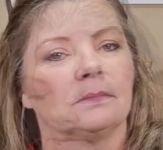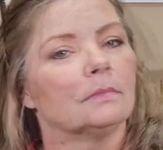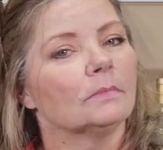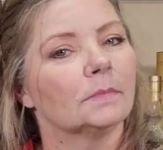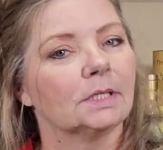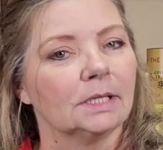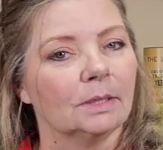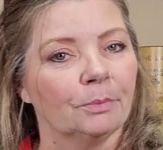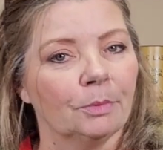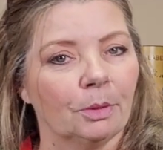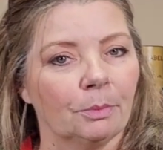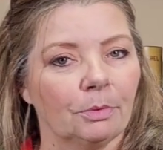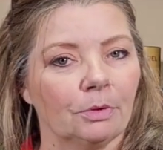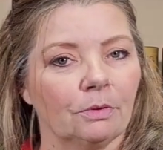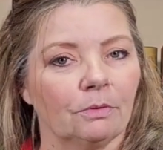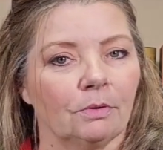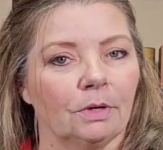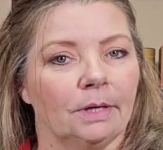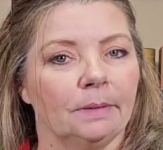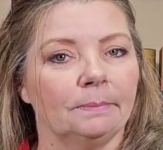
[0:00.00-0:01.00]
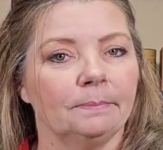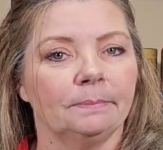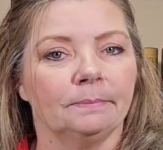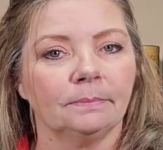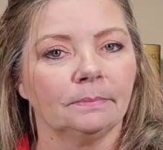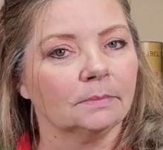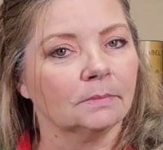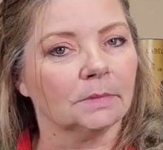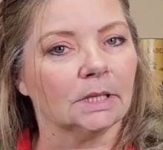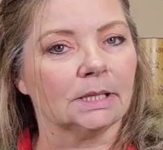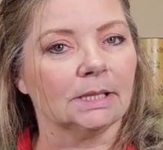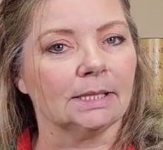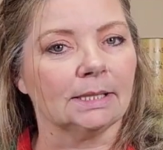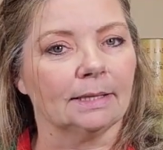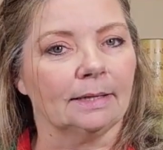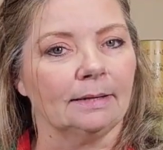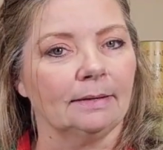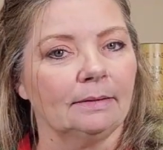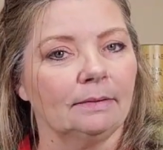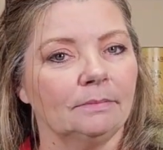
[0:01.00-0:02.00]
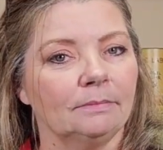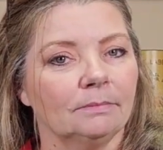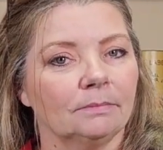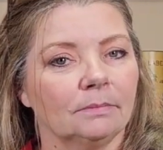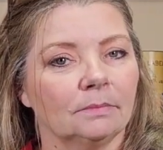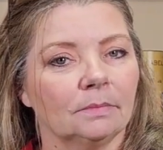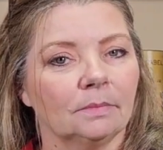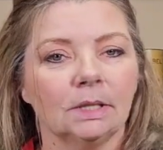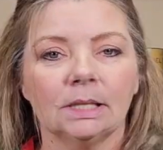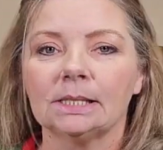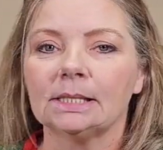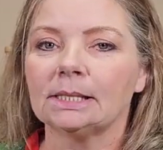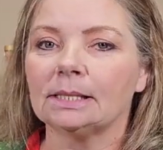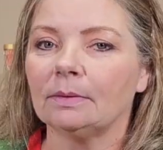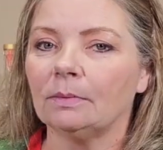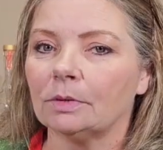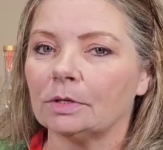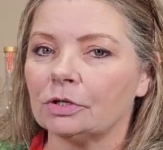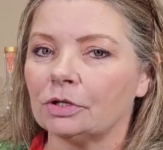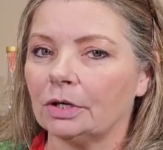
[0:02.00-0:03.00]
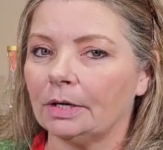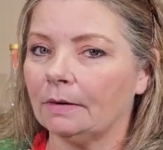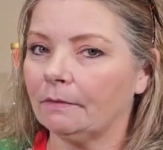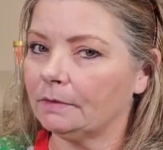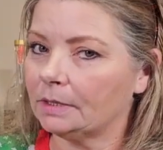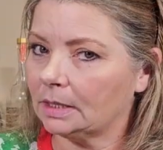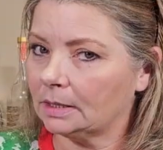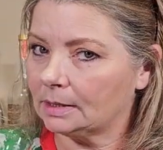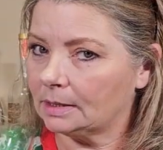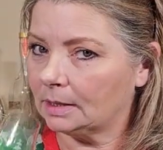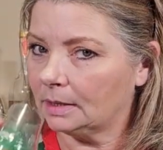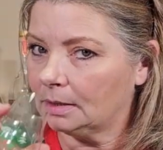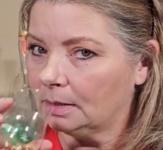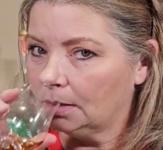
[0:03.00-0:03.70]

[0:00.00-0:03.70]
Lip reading: Sip number 3. Let's see what she gives us.